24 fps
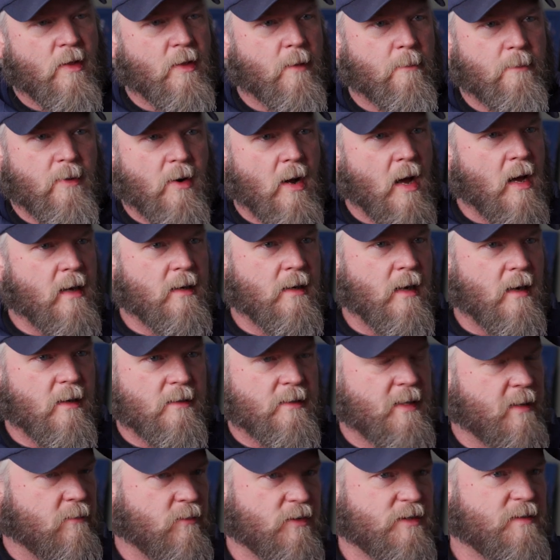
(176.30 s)
with a
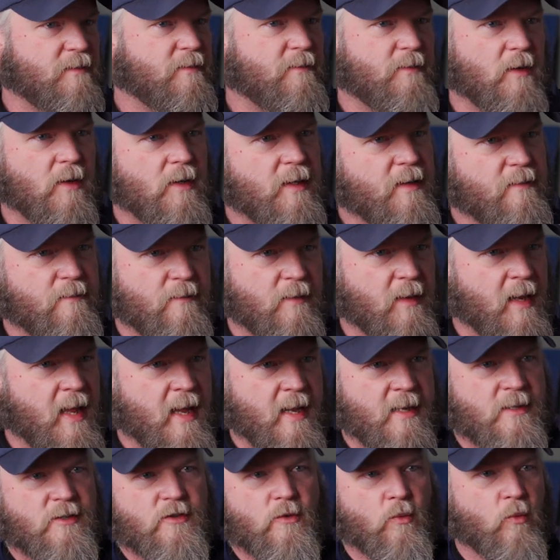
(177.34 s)
product that was fully
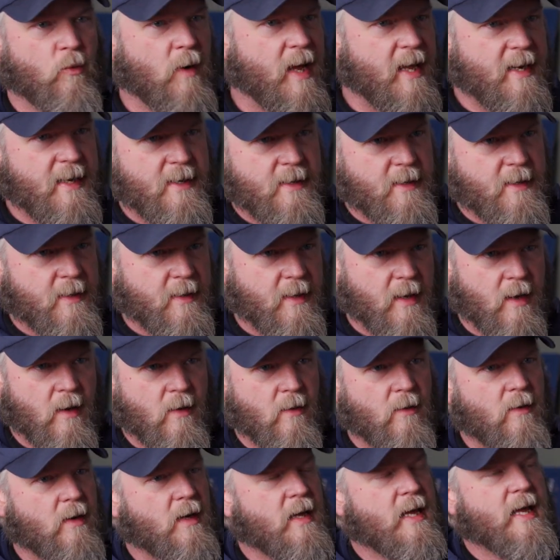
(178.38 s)
fledged, ready to
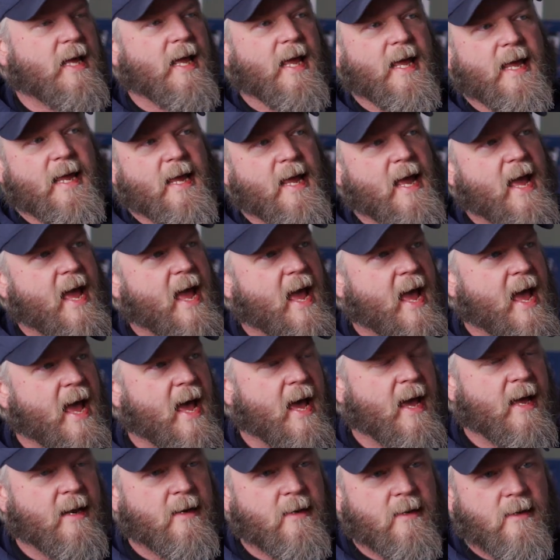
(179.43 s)
go. He
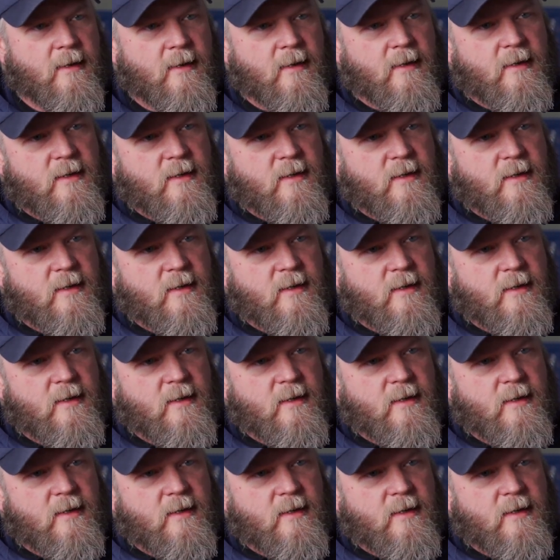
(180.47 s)
had